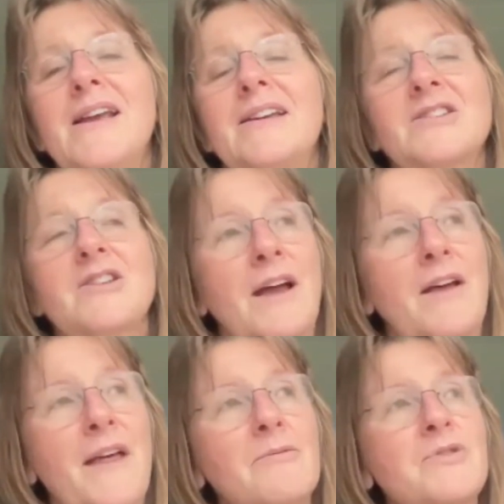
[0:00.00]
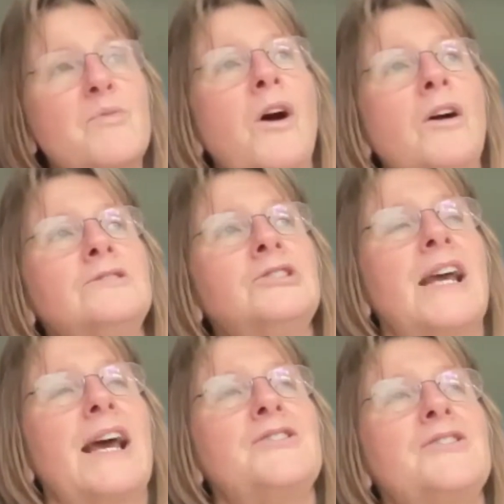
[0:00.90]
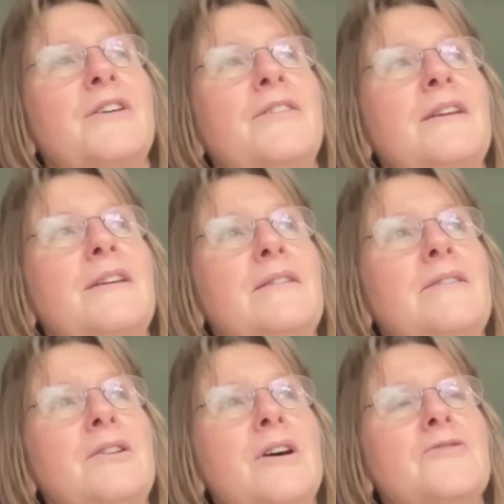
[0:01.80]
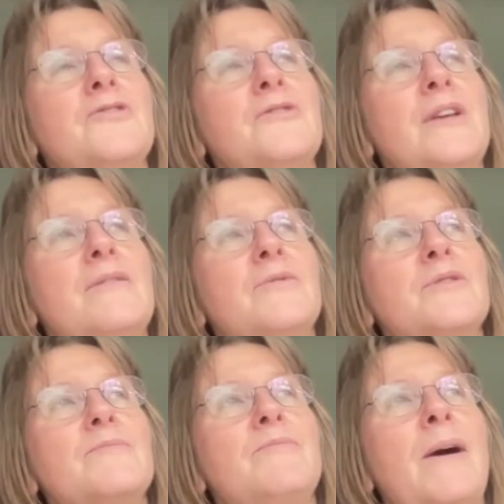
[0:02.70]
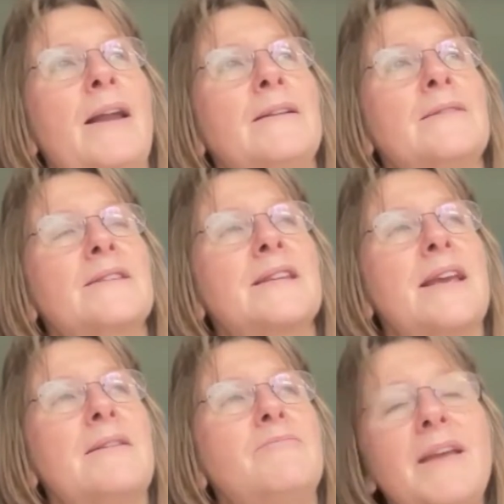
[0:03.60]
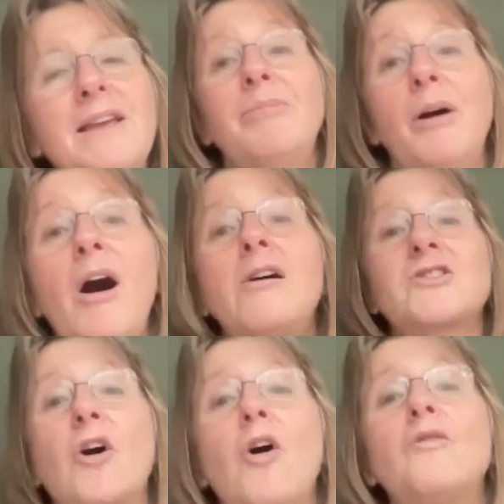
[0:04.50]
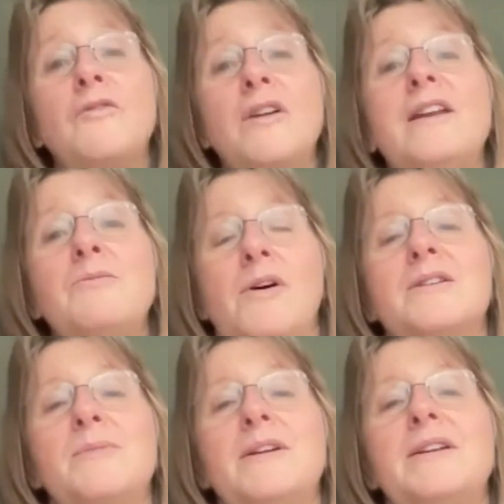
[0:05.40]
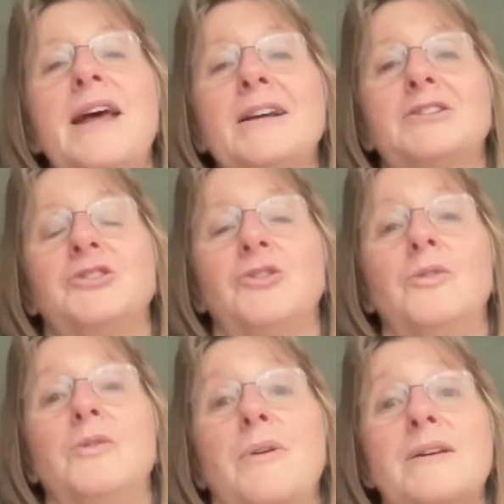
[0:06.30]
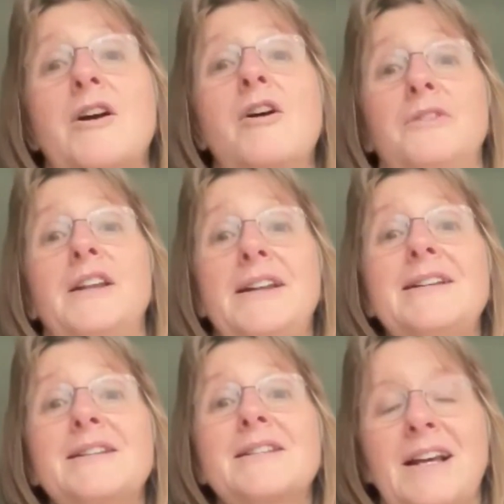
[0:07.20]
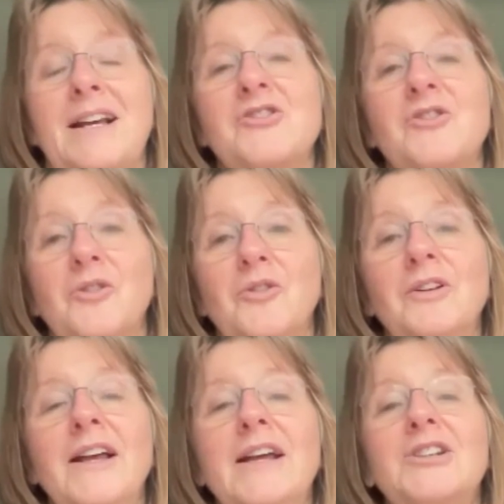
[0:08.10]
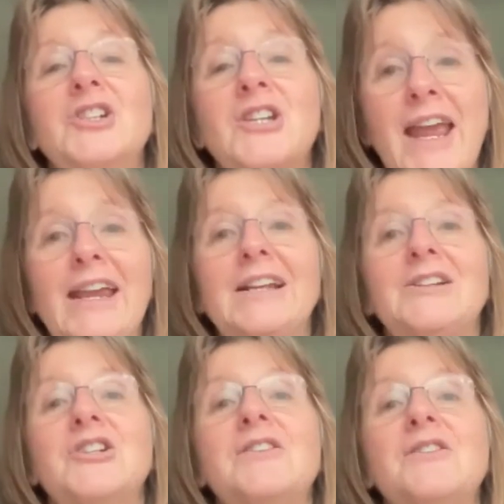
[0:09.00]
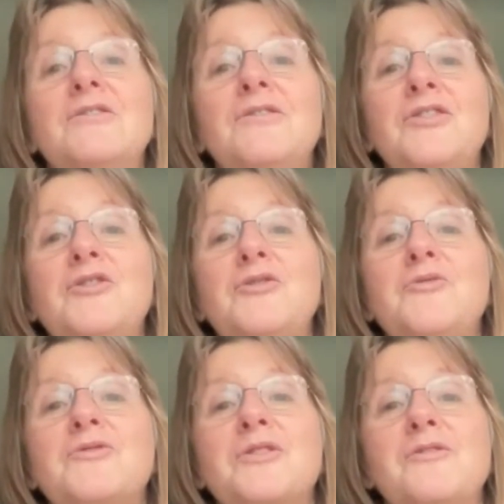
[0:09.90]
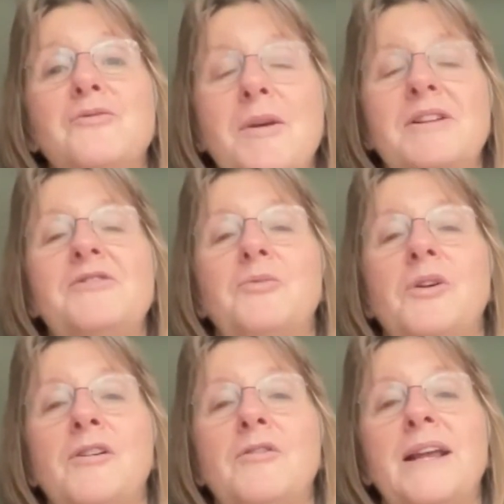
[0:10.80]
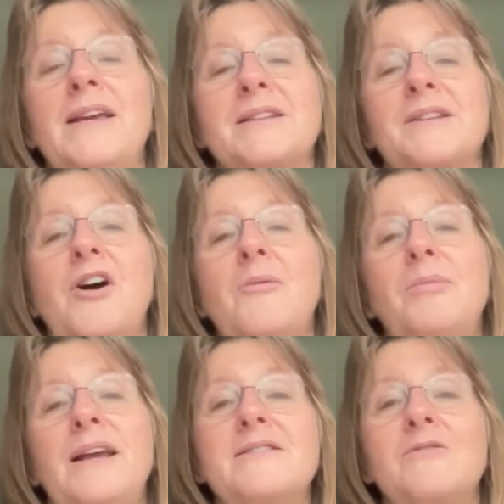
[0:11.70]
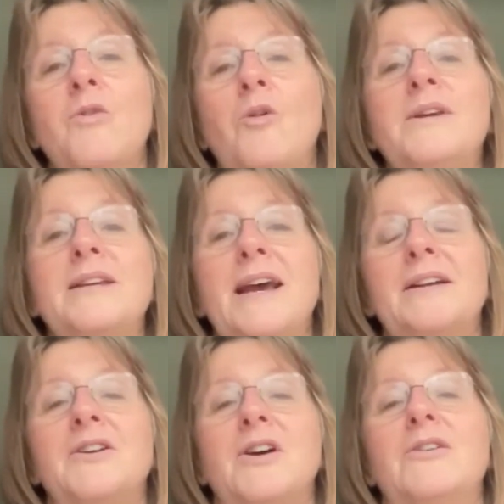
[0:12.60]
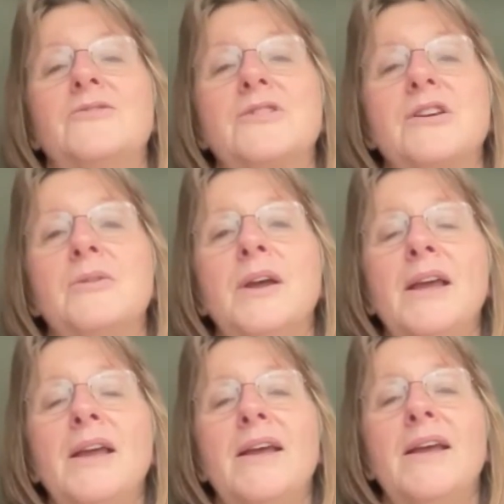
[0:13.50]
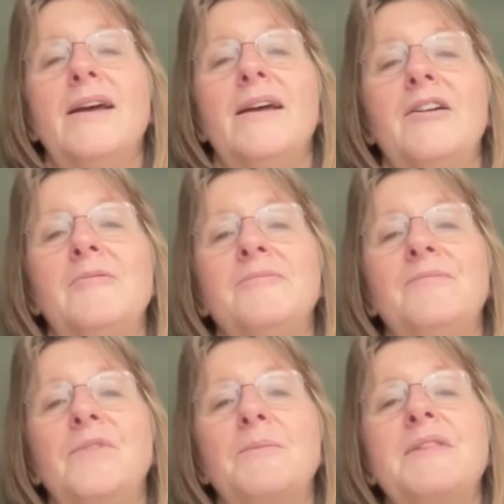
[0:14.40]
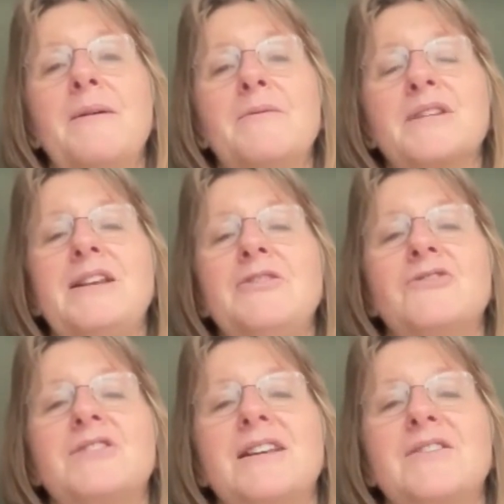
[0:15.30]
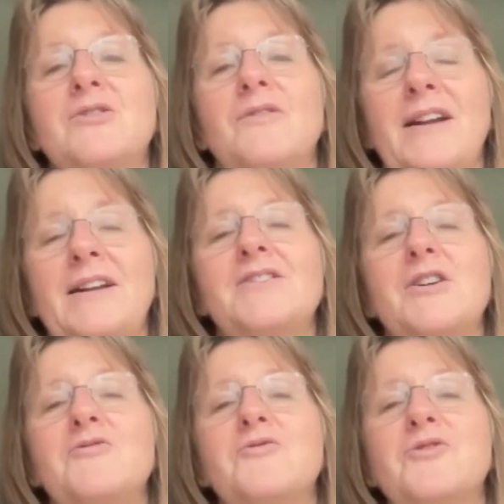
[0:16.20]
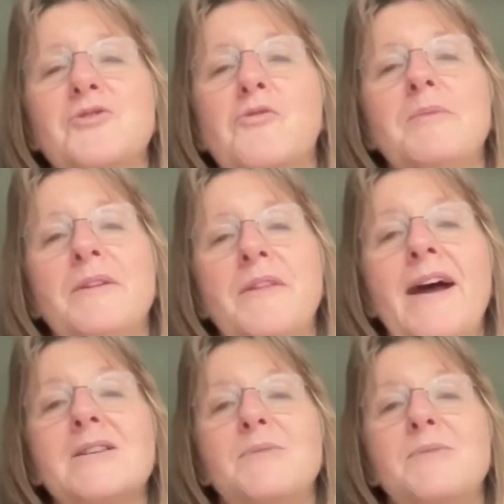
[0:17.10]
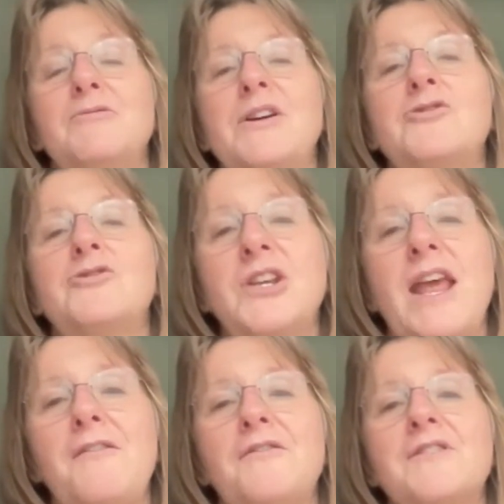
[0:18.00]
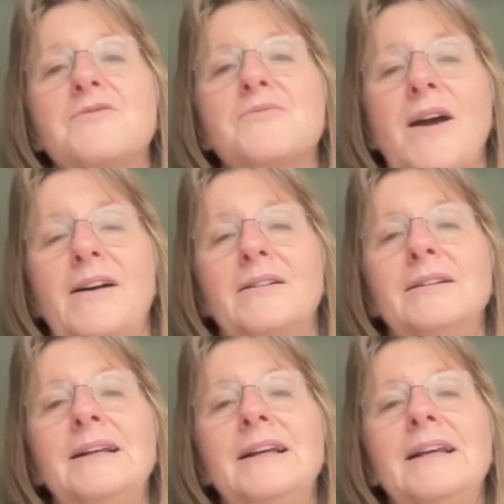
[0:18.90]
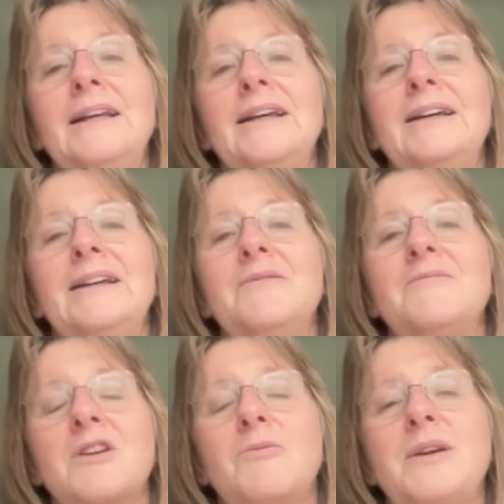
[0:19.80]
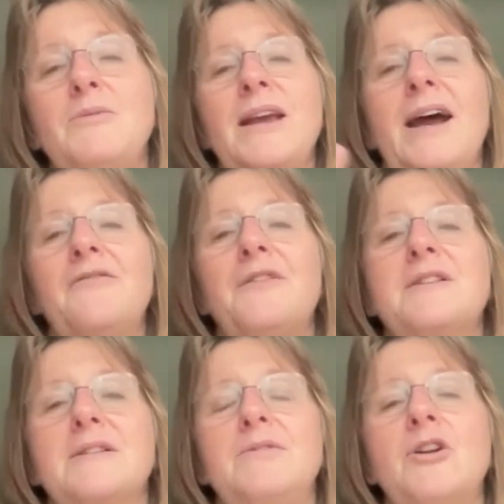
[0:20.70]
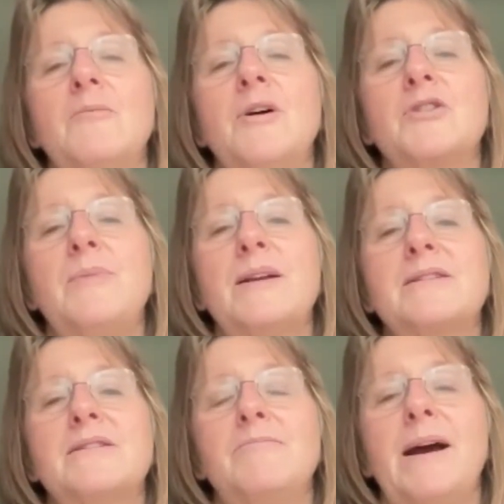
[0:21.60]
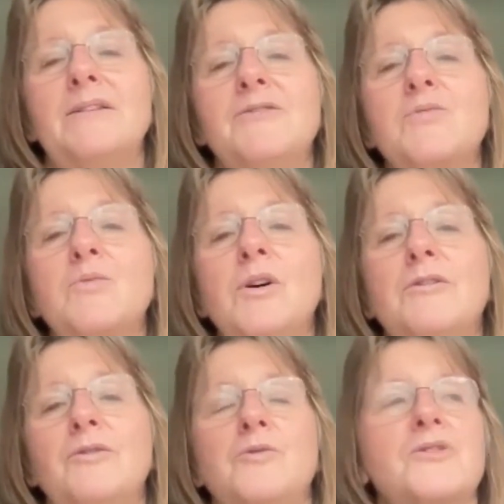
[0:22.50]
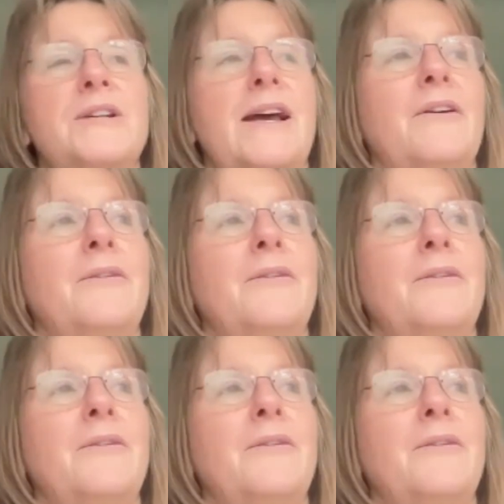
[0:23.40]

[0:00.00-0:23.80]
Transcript: So that was one challenge. I think it was balancing being part of really what has been a national and hopefully an international change in the views of women in the workplace and our place and what we can and can't do. I mean, that was an interesting sort of anecdotal story, but there has been a real shift as well. So we have this, you know, much better balanced workforce now.